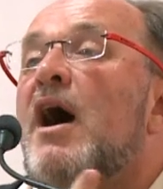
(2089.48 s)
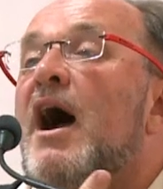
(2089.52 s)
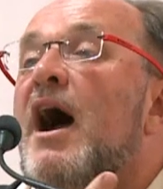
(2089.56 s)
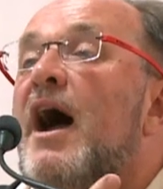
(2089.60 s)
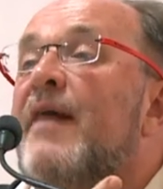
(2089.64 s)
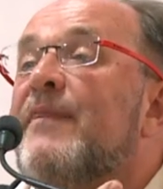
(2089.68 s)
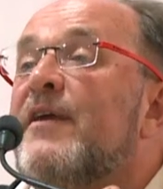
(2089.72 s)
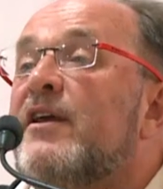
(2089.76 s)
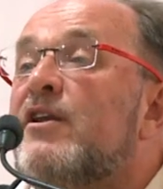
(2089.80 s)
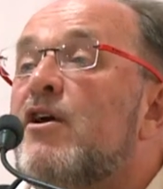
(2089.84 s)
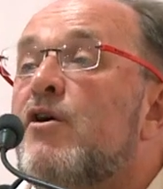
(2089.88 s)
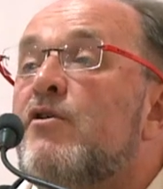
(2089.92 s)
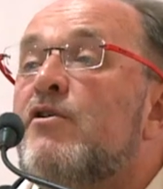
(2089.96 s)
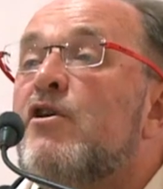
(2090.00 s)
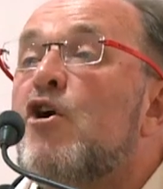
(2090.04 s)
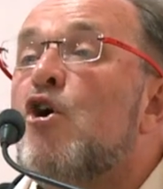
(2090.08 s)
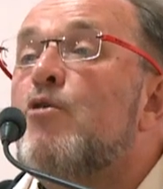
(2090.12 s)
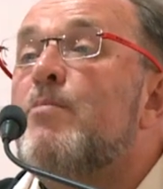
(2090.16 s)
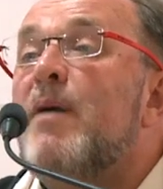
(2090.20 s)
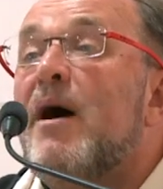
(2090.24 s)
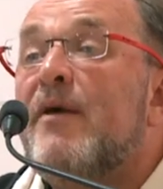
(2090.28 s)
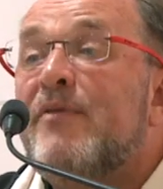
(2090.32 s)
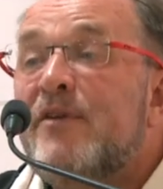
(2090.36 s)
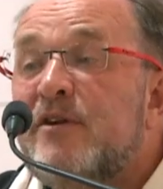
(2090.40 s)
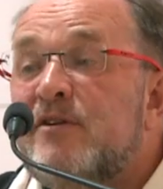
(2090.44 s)
and they don't know
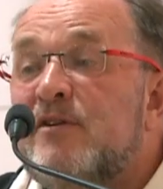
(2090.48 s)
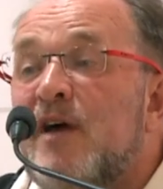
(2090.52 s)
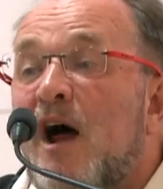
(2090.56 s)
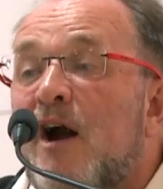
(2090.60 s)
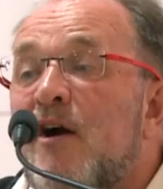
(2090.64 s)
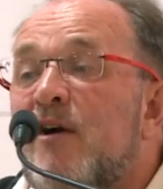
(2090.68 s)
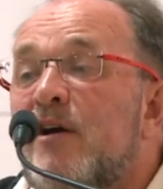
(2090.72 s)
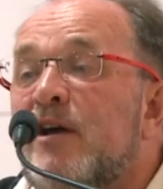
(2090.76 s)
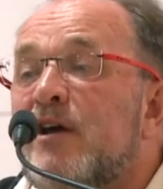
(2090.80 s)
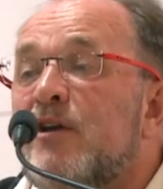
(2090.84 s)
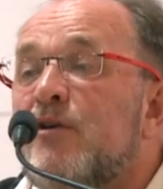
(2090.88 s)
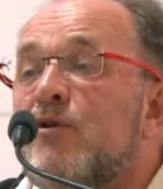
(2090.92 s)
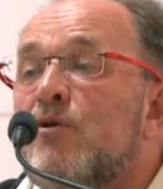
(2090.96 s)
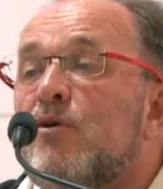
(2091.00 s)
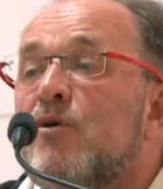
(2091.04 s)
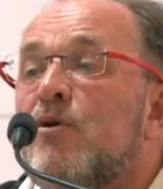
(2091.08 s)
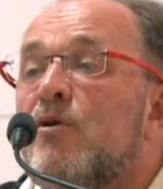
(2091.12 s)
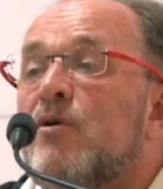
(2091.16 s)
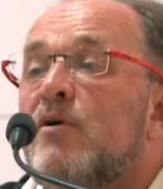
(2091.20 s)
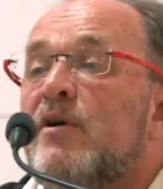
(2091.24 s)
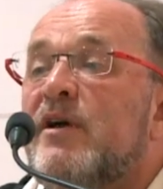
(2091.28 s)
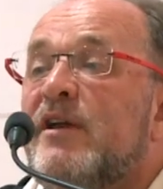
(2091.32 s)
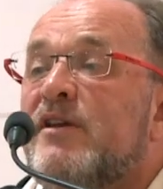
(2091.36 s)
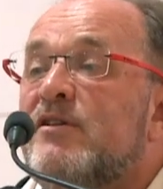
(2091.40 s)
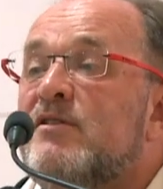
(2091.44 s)
about the
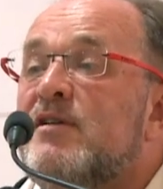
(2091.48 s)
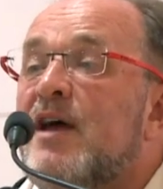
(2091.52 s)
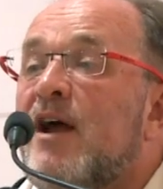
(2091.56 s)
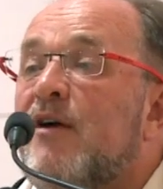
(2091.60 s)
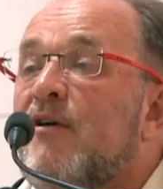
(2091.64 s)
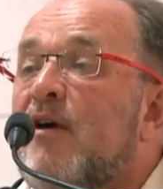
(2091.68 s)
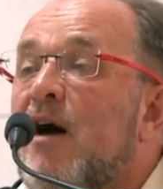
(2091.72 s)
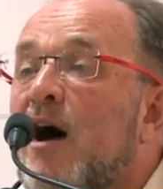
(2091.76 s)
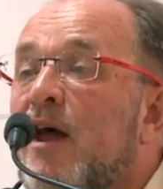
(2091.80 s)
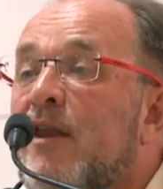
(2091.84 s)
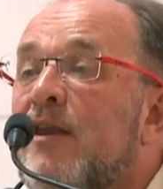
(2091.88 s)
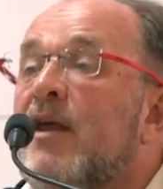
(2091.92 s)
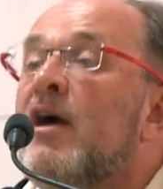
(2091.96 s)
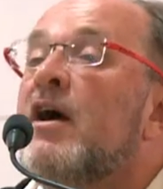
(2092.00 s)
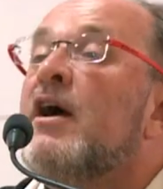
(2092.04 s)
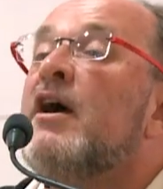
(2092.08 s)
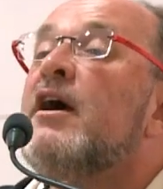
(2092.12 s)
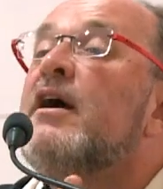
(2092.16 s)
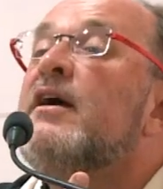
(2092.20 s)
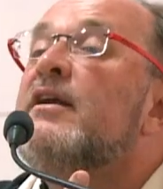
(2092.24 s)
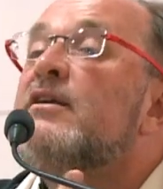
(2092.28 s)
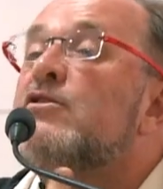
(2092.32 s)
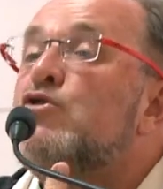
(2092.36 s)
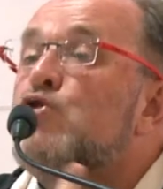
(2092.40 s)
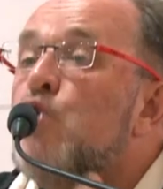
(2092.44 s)
Koh-i-Noor in Tehran,
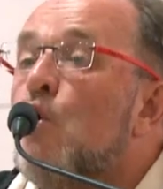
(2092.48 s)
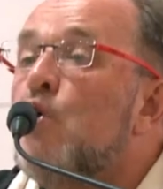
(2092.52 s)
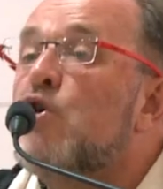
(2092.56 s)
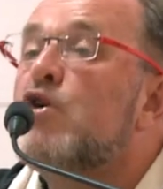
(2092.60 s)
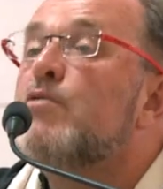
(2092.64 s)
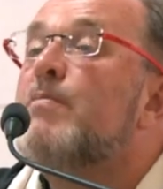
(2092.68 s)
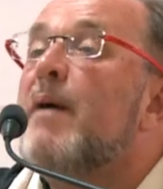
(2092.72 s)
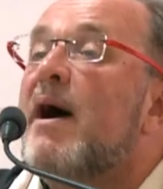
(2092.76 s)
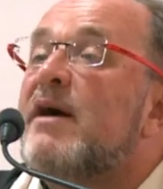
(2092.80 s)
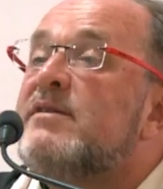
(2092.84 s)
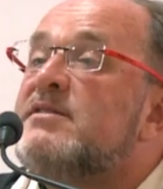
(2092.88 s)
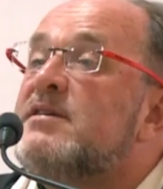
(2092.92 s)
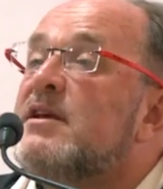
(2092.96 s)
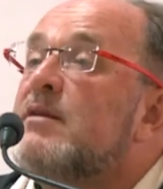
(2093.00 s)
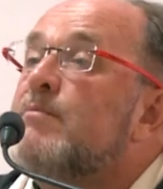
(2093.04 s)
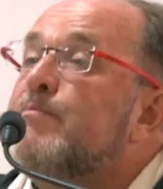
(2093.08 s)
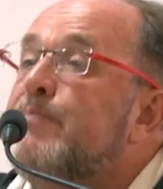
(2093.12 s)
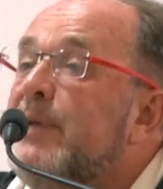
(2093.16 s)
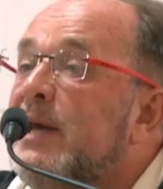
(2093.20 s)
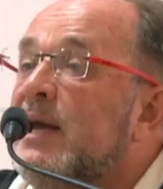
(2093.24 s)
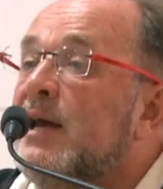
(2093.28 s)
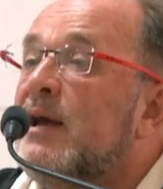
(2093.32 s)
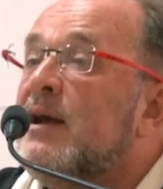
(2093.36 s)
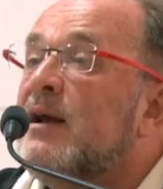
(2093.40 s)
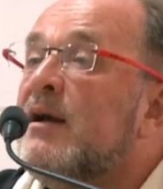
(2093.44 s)
talk about it
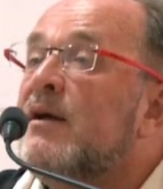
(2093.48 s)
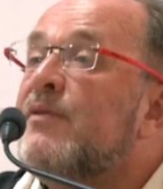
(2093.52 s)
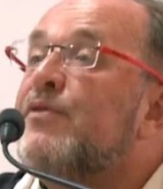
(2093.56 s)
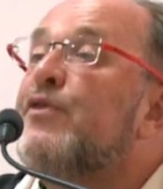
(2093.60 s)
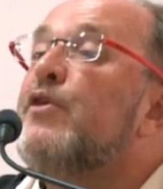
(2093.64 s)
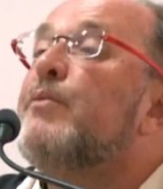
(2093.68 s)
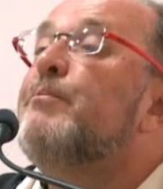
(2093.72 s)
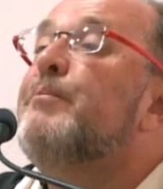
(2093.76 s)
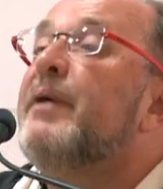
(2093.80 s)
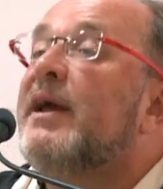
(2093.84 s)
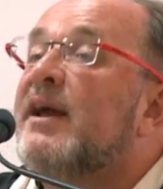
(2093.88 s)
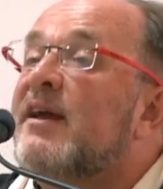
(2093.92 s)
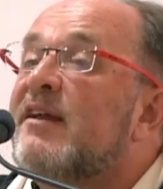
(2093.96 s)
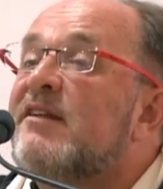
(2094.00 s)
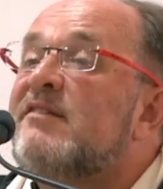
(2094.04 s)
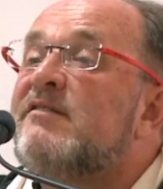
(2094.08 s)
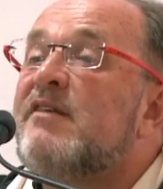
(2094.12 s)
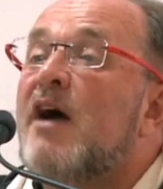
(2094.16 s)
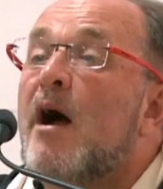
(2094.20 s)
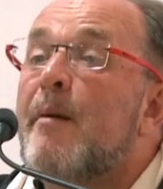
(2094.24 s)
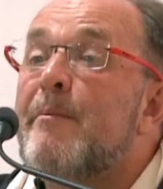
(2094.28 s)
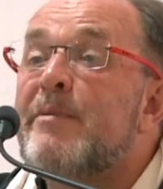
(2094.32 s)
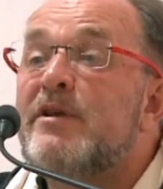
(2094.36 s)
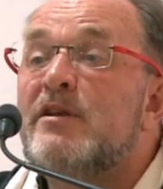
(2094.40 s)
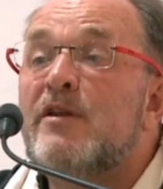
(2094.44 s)
being the biggest
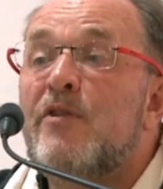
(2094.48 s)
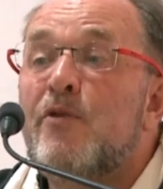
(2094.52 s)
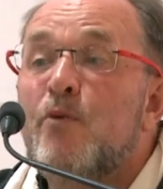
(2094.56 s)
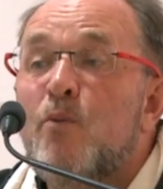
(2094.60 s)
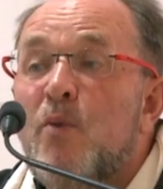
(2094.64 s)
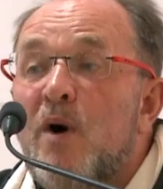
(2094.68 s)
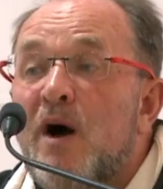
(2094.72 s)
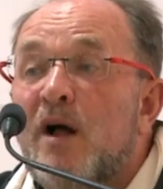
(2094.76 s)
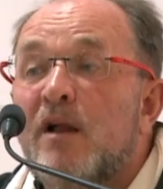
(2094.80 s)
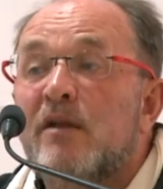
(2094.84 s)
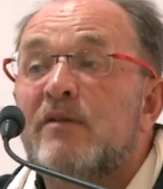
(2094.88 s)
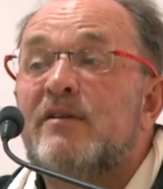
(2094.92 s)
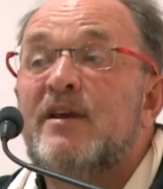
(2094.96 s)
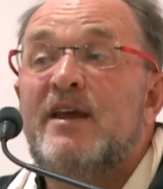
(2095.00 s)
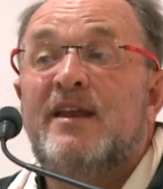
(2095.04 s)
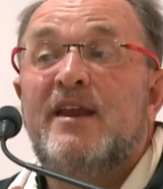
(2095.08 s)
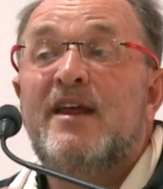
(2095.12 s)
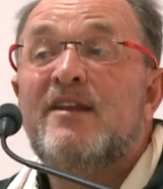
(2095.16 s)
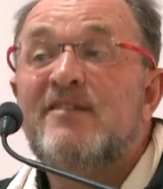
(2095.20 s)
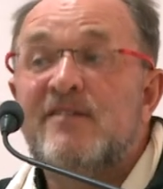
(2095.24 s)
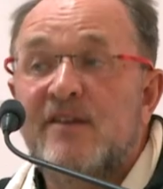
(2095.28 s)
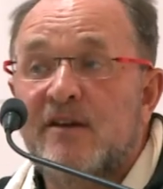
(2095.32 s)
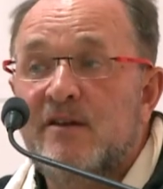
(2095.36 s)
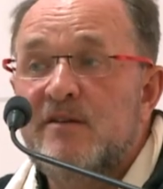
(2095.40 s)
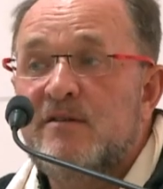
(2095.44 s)
diamond in the world. It
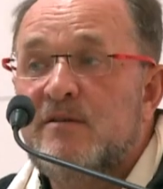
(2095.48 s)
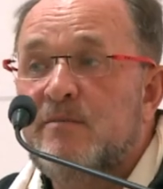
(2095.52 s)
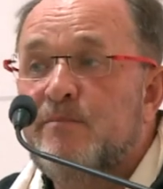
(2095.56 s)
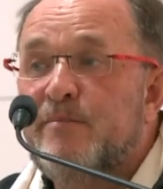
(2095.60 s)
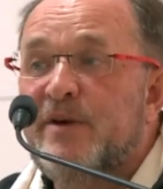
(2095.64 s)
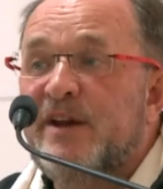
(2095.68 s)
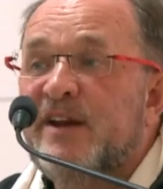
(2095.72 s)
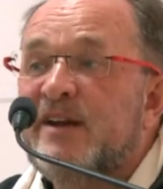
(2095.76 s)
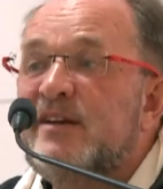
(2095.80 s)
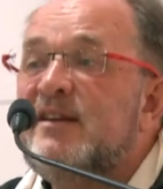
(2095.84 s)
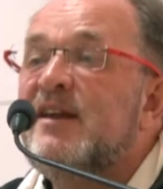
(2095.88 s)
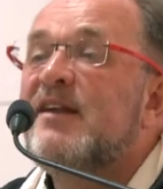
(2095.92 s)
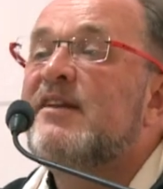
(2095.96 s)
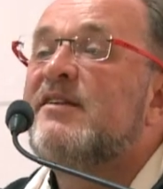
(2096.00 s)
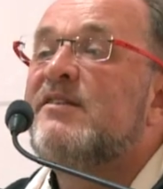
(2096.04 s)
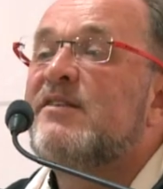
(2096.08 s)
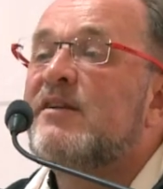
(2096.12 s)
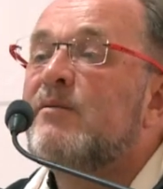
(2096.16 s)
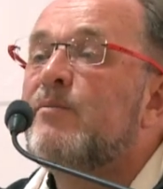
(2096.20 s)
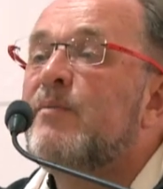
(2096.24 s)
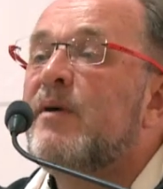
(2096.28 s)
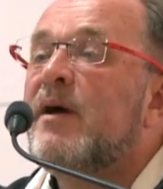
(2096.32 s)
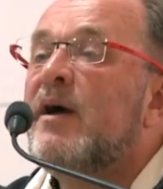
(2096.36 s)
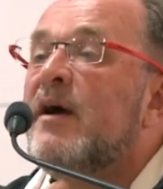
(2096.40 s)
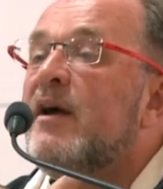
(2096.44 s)
isn't, but it is
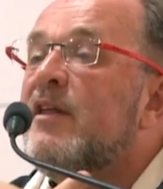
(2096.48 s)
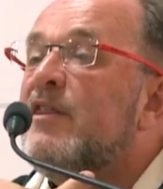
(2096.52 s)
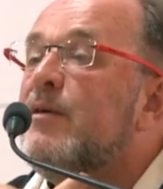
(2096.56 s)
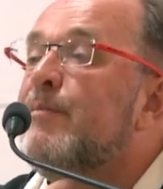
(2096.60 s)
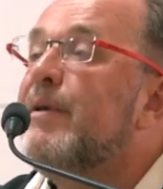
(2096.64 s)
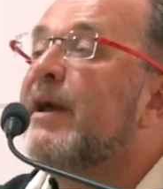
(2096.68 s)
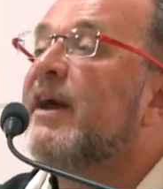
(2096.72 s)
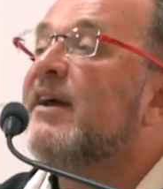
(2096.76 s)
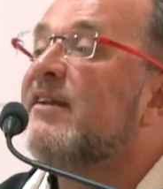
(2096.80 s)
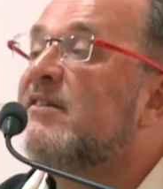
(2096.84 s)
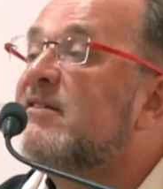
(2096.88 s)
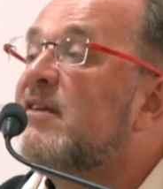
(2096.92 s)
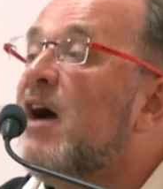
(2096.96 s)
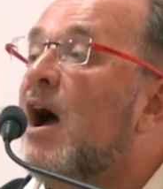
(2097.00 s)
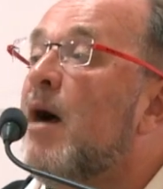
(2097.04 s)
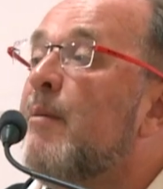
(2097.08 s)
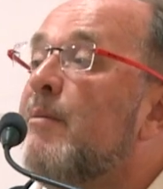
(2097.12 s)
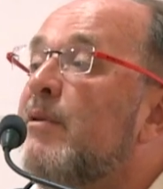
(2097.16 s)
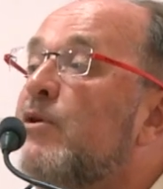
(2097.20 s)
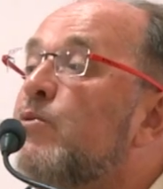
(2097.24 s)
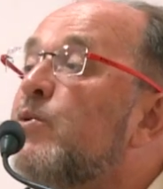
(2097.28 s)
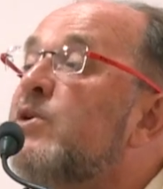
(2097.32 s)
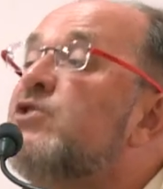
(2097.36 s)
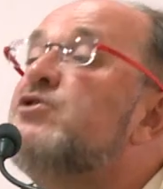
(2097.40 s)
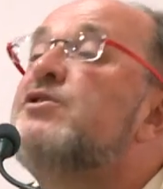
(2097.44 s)
the biggest
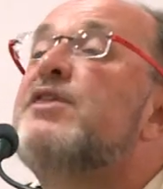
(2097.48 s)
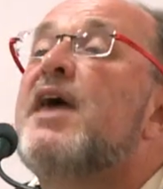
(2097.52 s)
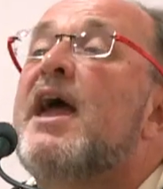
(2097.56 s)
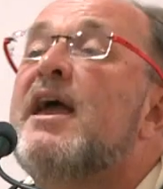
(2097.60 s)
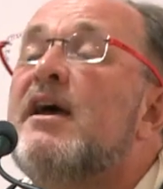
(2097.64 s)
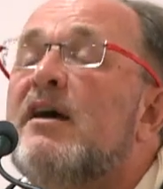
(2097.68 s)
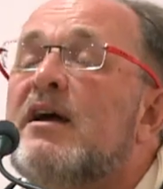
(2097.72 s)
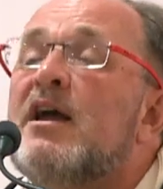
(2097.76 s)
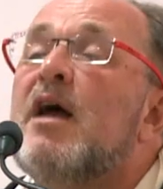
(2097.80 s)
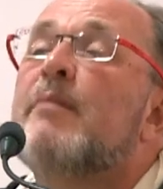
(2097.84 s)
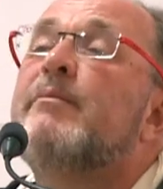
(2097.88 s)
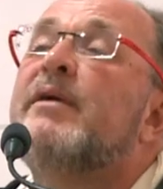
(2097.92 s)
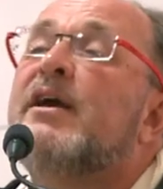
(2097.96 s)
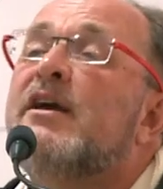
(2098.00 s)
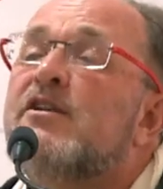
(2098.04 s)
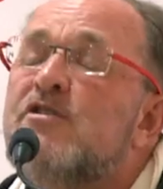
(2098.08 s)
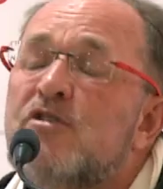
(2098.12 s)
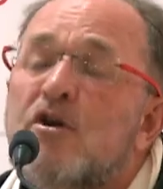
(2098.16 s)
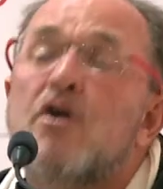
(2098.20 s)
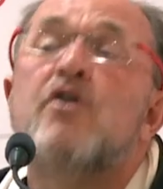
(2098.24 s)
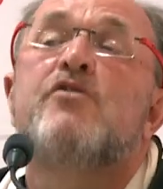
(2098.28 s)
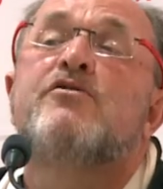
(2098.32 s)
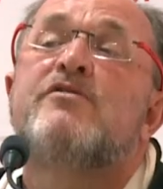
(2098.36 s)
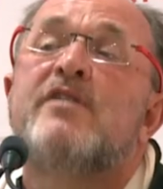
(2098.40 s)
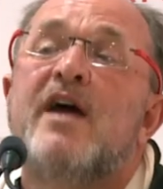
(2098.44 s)
diamond which they are coming into
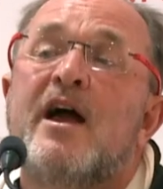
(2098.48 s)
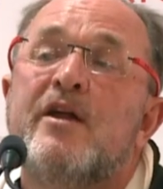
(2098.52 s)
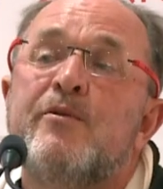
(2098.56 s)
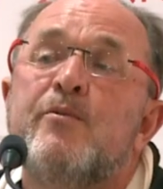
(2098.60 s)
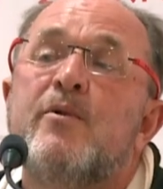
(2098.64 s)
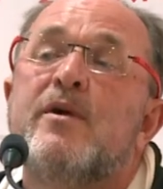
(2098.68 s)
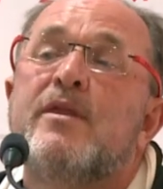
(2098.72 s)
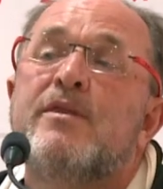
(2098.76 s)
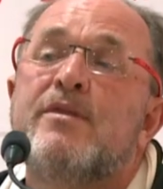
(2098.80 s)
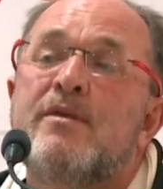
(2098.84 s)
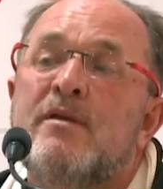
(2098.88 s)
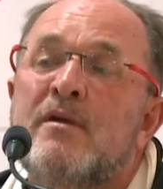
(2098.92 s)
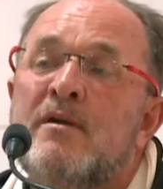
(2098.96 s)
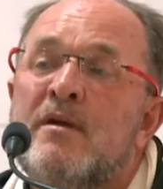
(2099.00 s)
contact with.